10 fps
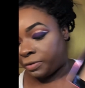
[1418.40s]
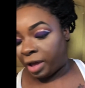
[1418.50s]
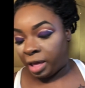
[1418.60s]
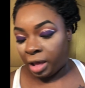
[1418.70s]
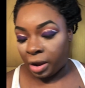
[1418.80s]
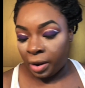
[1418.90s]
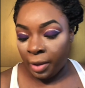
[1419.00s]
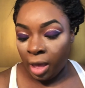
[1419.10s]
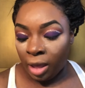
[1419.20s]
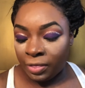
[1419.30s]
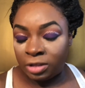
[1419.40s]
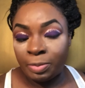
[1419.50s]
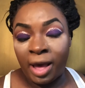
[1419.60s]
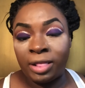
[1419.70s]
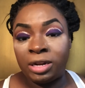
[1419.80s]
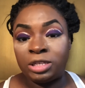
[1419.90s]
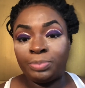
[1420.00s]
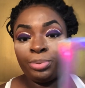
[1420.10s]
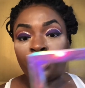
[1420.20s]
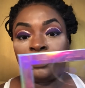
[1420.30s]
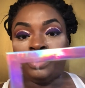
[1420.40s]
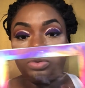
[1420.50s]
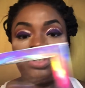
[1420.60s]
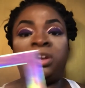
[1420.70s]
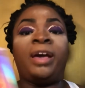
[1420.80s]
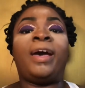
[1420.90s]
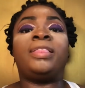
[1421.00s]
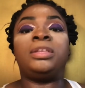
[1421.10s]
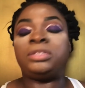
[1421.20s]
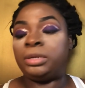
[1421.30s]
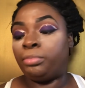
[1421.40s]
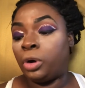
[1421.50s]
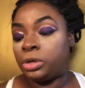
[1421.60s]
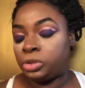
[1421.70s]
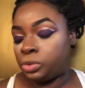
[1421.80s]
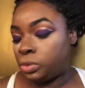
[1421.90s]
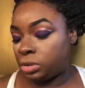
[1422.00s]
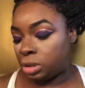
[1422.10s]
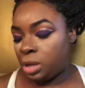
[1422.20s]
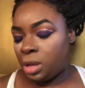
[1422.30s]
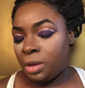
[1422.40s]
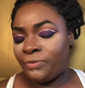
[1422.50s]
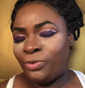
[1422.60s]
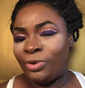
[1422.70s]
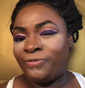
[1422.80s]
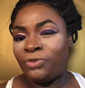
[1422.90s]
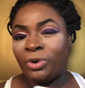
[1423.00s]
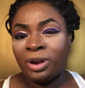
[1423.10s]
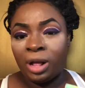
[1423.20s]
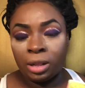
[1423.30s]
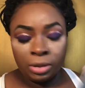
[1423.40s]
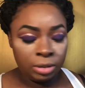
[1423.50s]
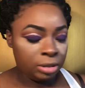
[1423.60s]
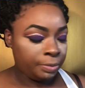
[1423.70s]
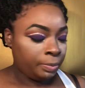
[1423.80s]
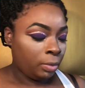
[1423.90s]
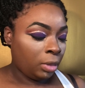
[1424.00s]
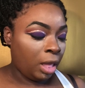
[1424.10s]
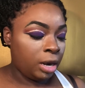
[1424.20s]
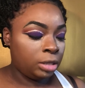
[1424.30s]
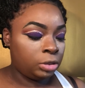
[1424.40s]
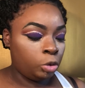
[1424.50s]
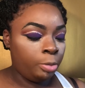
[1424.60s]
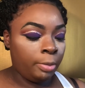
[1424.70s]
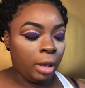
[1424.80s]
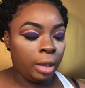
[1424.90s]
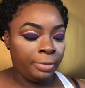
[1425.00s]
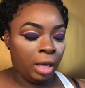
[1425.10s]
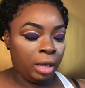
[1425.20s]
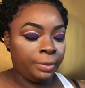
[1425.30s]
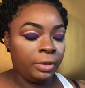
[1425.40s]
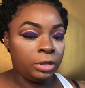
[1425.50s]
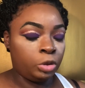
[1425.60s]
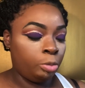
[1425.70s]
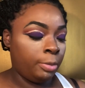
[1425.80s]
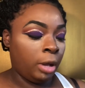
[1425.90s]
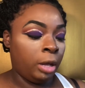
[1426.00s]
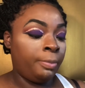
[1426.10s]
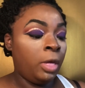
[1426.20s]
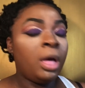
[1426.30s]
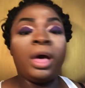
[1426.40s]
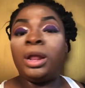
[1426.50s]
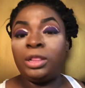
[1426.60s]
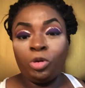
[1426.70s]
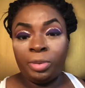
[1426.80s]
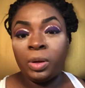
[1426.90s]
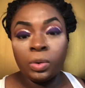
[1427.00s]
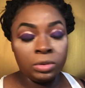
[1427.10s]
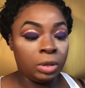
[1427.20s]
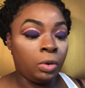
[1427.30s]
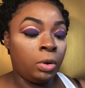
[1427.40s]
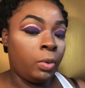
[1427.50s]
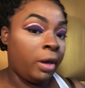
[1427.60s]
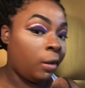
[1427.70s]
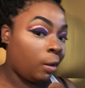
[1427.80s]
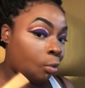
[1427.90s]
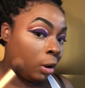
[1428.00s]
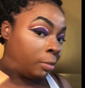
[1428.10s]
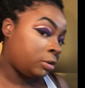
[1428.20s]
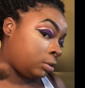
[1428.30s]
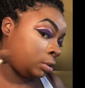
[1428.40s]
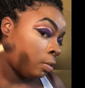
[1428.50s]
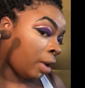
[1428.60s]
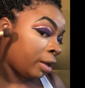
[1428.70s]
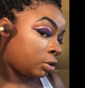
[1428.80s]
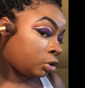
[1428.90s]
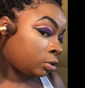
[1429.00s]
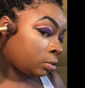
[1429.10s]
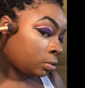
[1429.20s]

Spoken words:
right here. This palette is Profusion. I got this at Marshall's for $4. And it's super bomb, y'all. It's super bomb. And a little bit goes a long way, I promise. Watch.